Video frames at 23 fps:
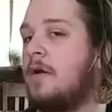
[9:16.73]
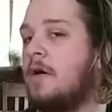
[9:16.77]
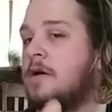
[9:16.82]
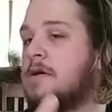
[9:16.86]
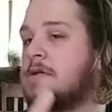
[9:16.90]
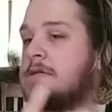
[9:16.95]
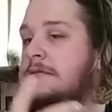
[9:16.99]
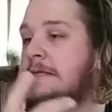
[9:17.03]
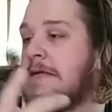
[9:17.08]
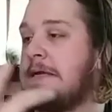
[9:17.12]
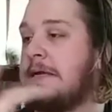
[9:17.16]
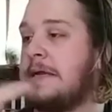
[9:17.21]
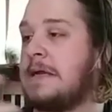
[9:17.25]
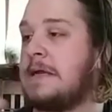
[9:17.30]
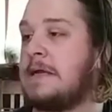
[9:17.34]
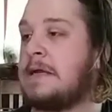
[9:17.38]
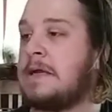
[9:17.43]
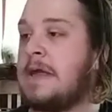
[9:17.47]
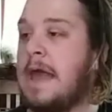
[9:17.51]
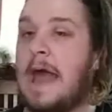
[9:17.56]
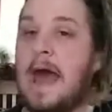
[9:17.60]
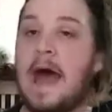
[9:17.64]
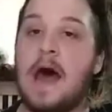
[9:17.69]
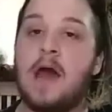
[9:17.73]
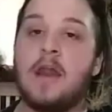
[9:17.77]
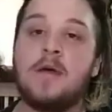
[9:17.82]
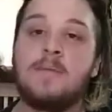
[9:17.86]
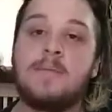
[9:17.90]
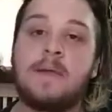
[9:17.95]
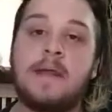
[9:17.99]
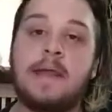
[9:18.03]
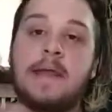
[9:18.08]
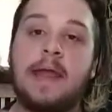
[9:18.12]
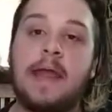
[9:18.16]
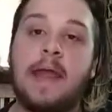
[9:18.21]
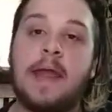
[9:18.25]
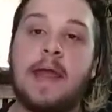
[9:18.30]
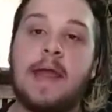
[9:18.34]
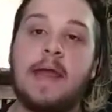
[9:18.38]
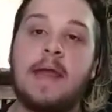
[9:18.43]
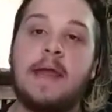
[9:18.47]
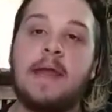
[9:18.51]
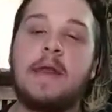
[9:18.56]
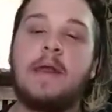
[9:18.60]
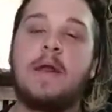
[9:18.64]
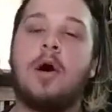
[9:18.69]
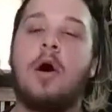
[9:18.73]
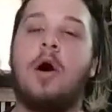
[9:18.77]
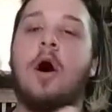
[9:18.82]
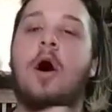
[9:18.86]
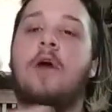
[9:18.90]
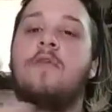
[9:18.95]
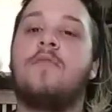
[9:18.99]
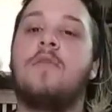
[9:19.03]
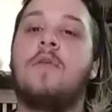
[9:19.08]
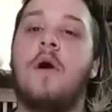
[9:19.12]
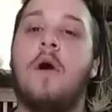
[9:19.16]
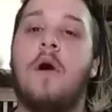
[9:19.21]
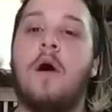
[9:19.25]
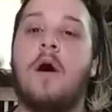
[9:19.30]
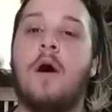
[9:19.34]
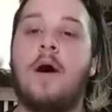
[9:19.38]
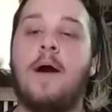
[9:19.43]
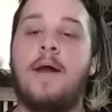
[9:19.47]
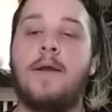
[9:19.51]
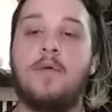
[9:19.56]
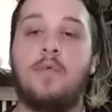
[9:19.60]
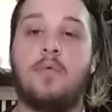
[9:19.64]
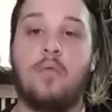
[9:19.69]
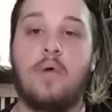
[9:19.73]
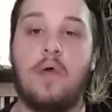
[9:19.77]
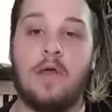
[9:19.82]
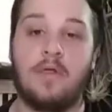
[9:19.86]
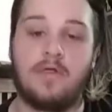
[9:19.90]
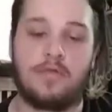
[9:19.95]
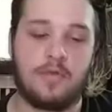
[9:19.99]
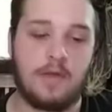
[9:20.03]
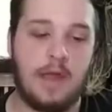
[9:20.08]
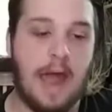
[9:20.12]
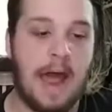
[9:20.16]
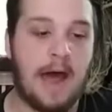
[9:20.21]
are seeing Adam and Kate off and on with...